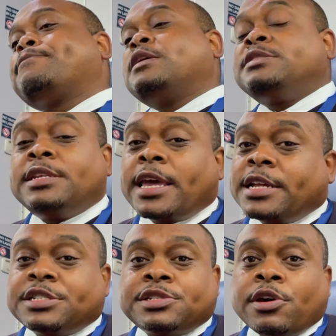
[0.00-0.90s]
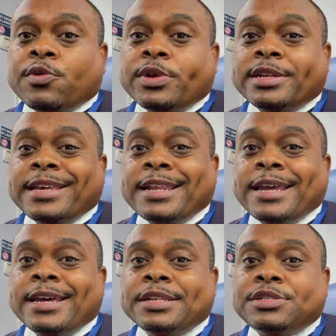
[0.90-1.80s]
Today I just started with a
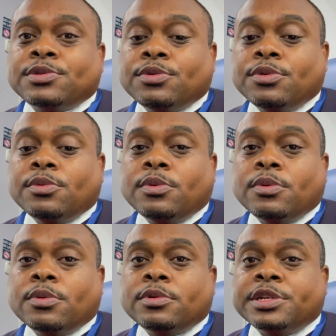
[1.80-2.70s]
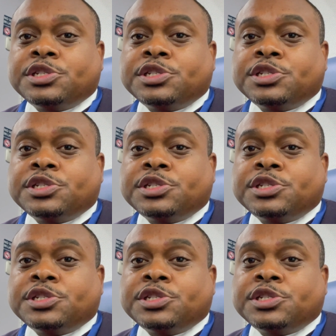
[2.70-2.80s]
Deadhead to